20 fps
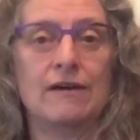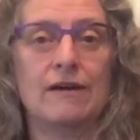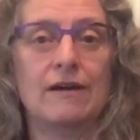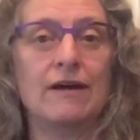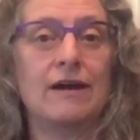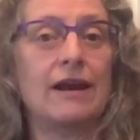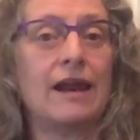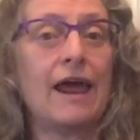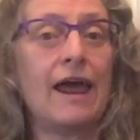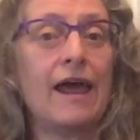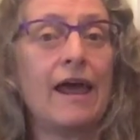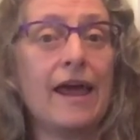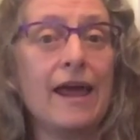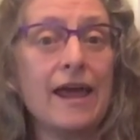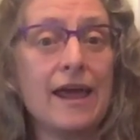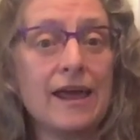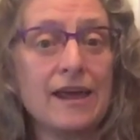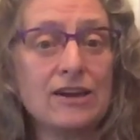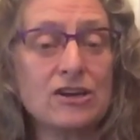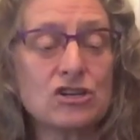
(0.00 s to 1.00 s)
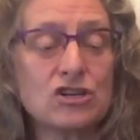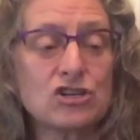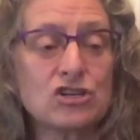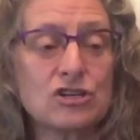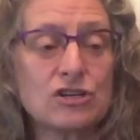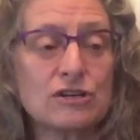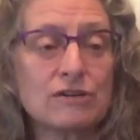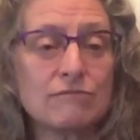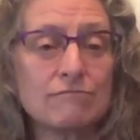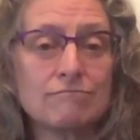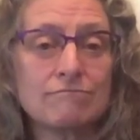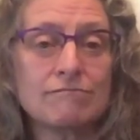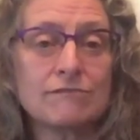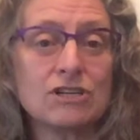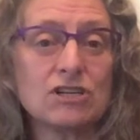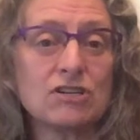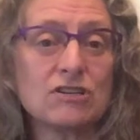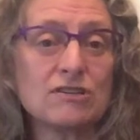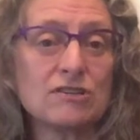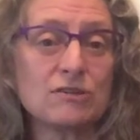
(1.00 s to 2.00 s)
An H,
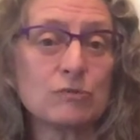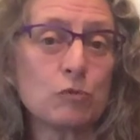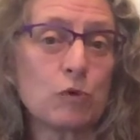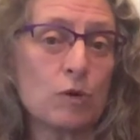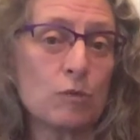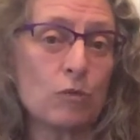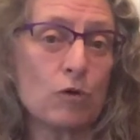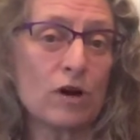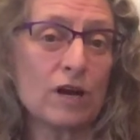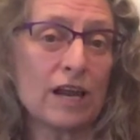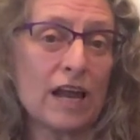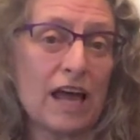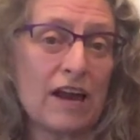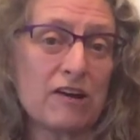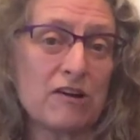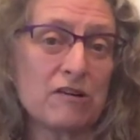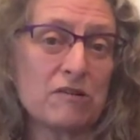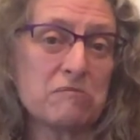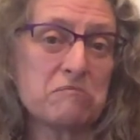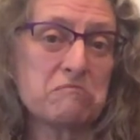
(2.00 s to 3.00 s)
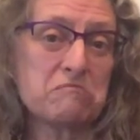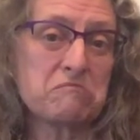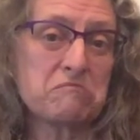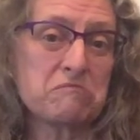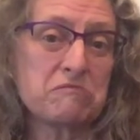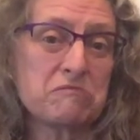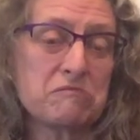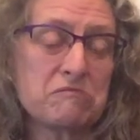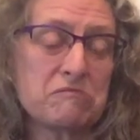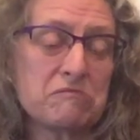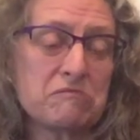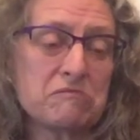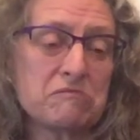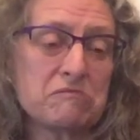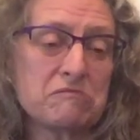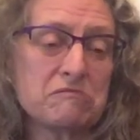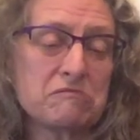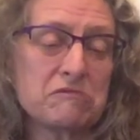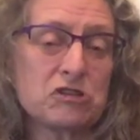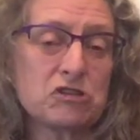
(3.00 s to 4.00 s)
it's one more letter.
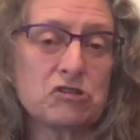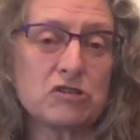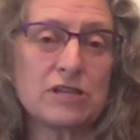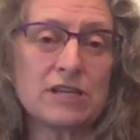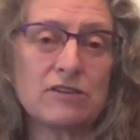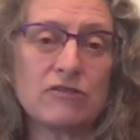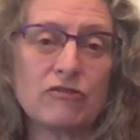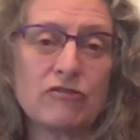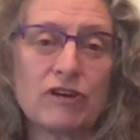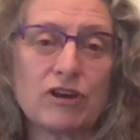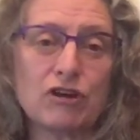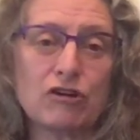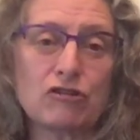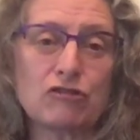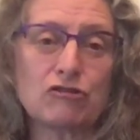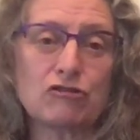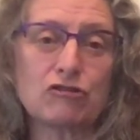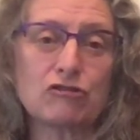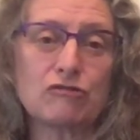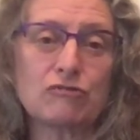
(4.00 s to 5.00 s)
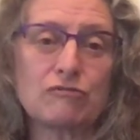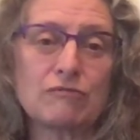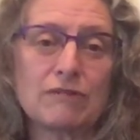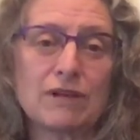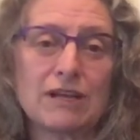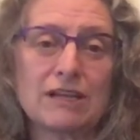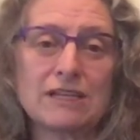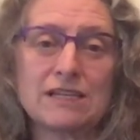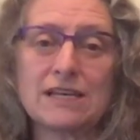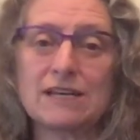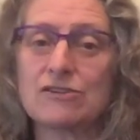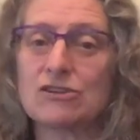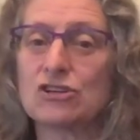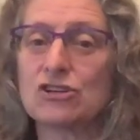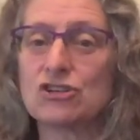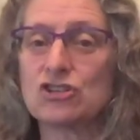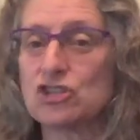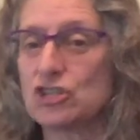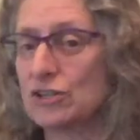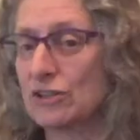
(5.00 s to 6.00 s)
His fingers. That's it.
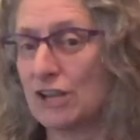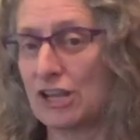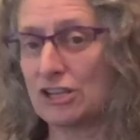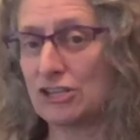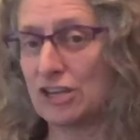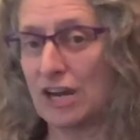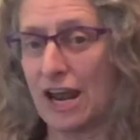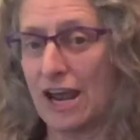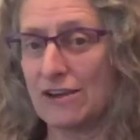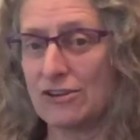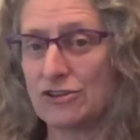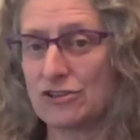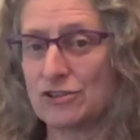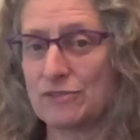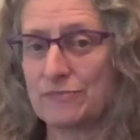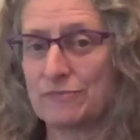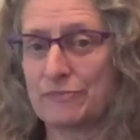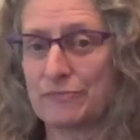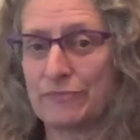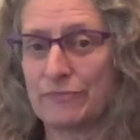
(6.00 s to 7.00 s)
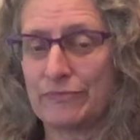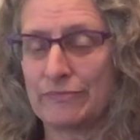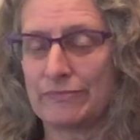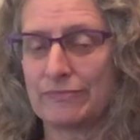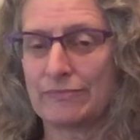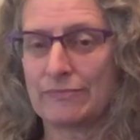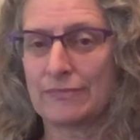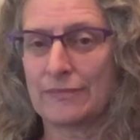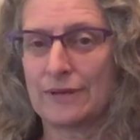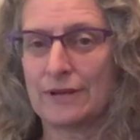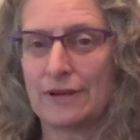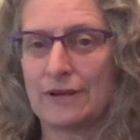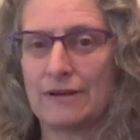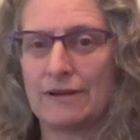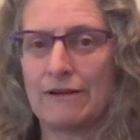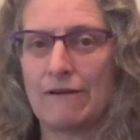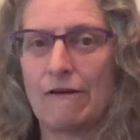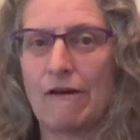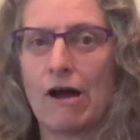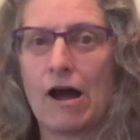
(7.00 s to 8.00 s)
That's an H.
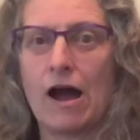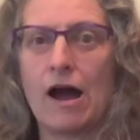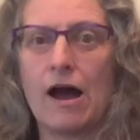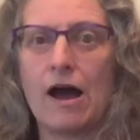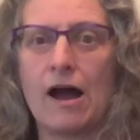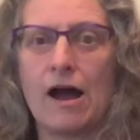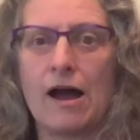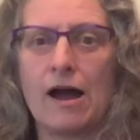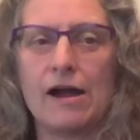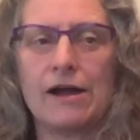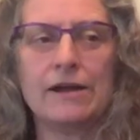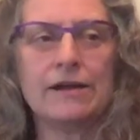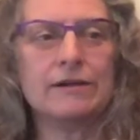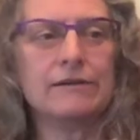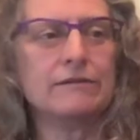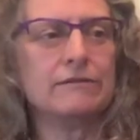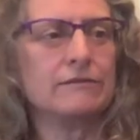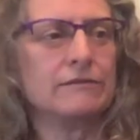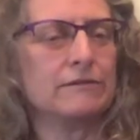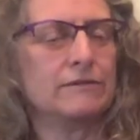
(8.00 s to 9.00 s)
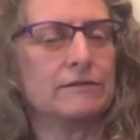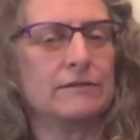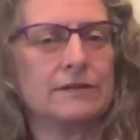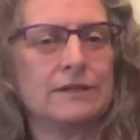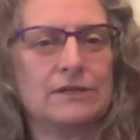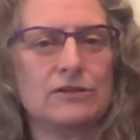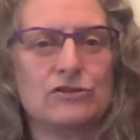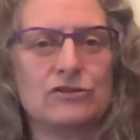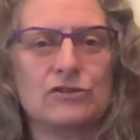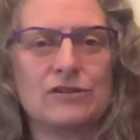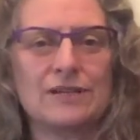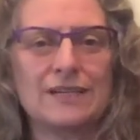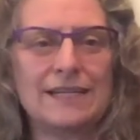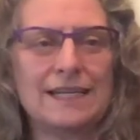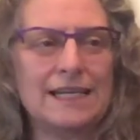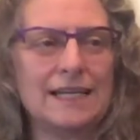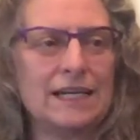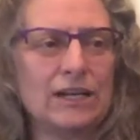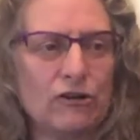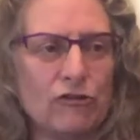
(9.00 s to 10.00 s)
Now, I is your
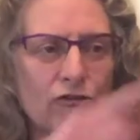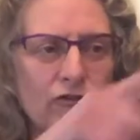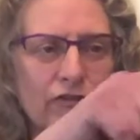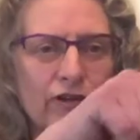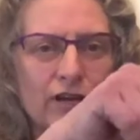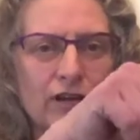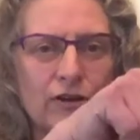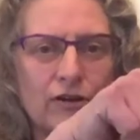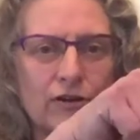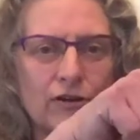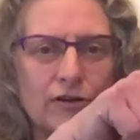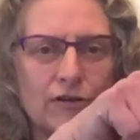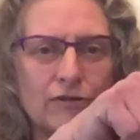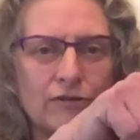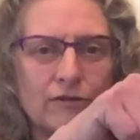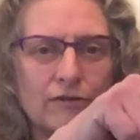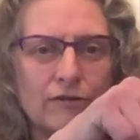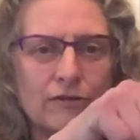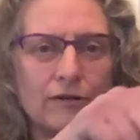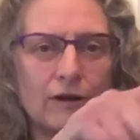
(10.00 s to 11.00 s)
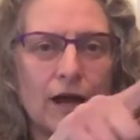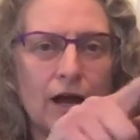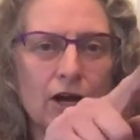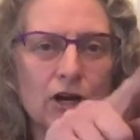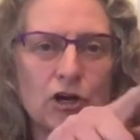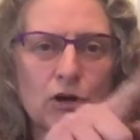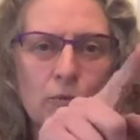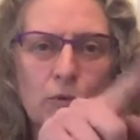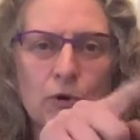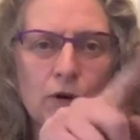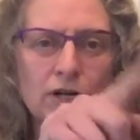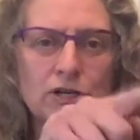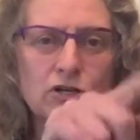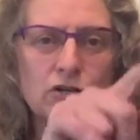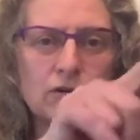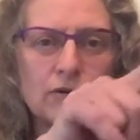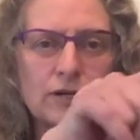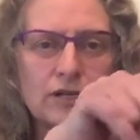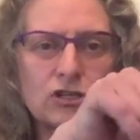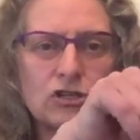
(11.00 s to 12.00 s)
little finger, not your pointer.
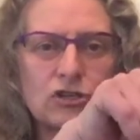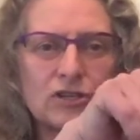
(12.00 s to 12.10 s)
It's your